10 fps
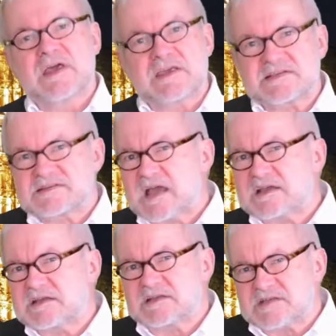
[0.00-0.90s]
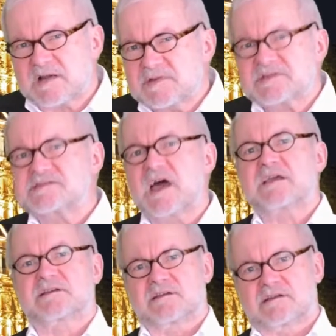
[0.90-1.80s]
tell me
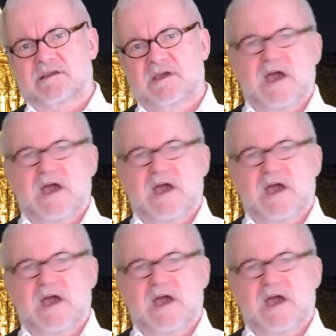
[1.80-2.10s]
exactly,